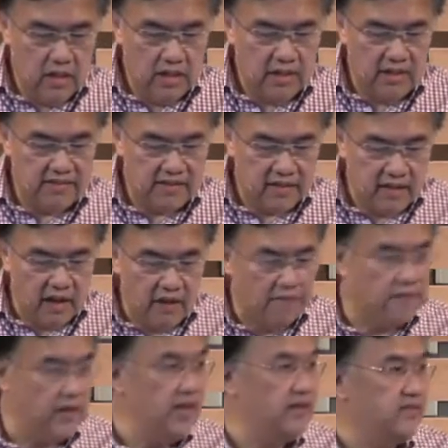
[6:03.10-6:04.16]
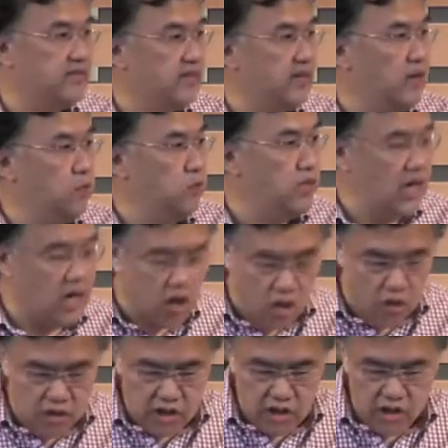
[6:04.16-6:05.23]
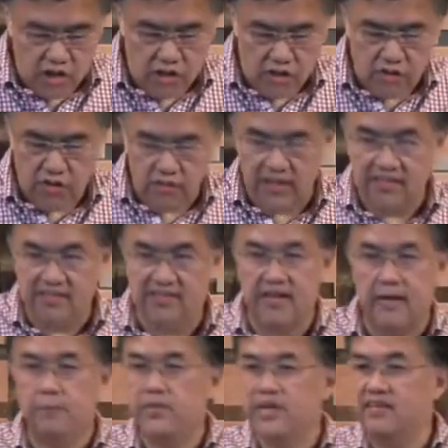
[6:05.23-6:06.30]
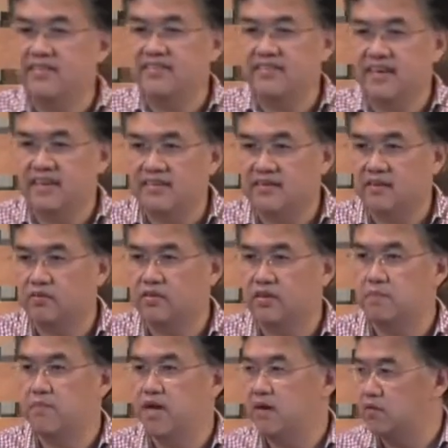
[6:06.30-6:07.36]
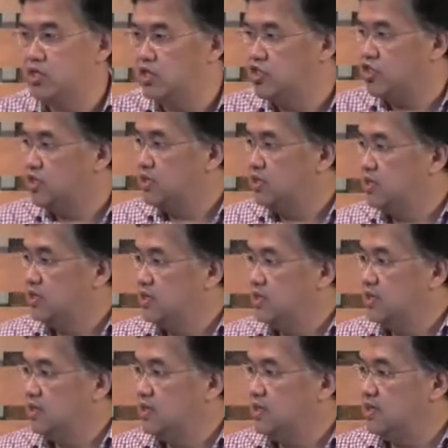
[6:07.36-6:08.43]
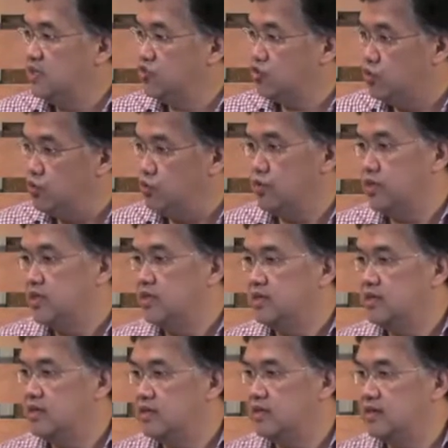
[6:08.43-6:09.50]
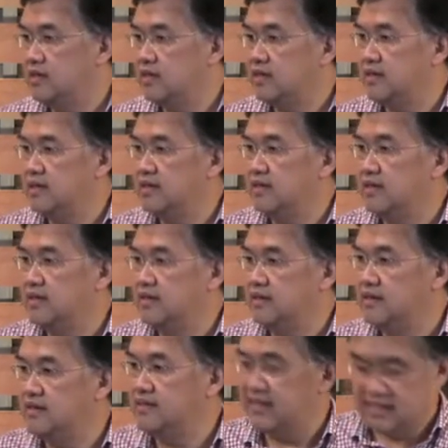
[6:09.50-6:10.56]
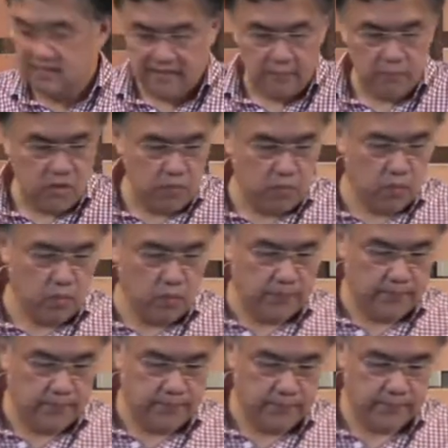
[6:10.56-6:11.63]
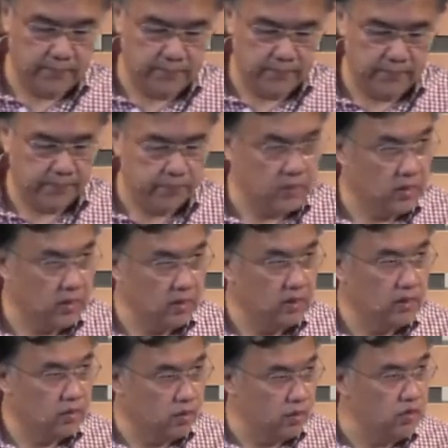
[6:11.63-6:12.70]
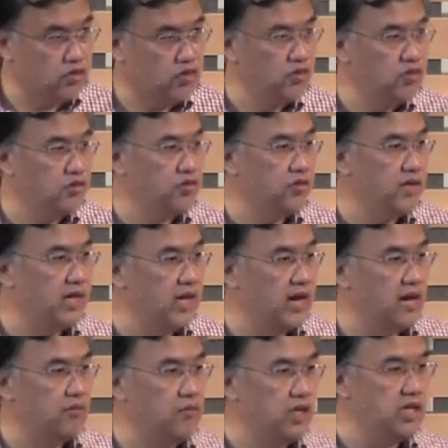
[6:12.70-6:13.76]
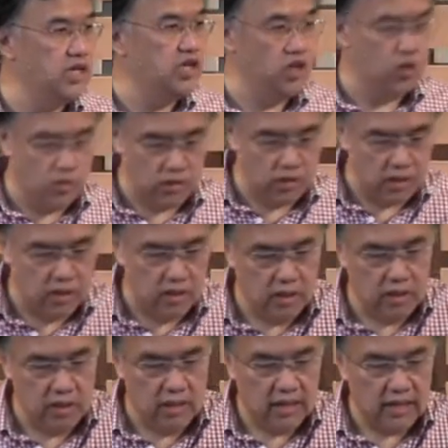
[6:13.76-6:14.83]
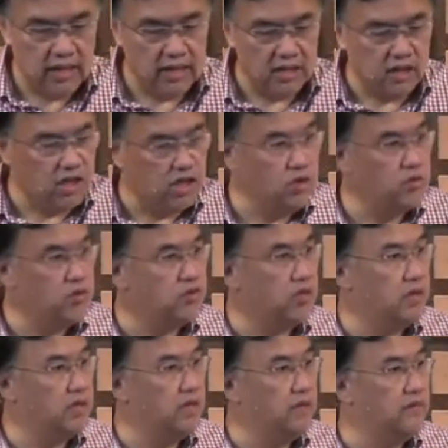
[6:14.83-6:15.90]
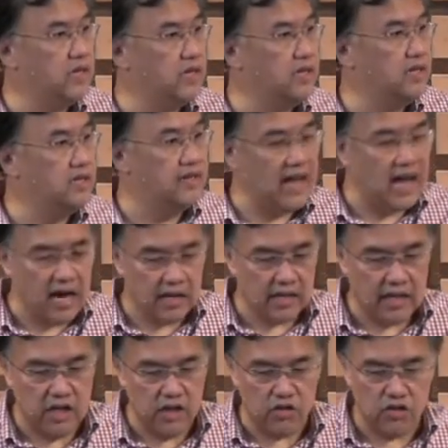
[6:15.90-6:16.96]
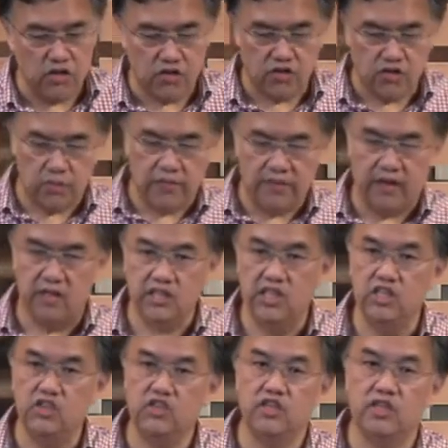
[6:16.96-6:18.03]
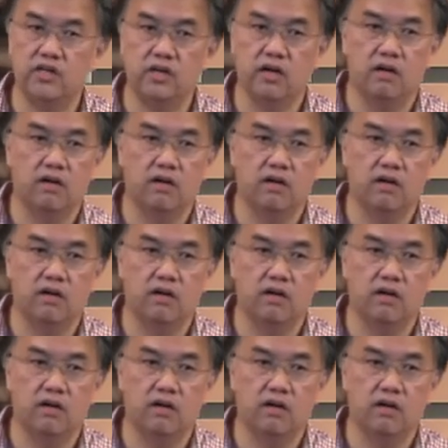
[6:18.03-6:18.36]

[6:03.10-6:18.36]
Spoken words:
It's in our face, and we are conditioned to accept that sex outside marriage is good. It's acceptable. Christians today are ridiculed and accused of living in the dark ages with our teaching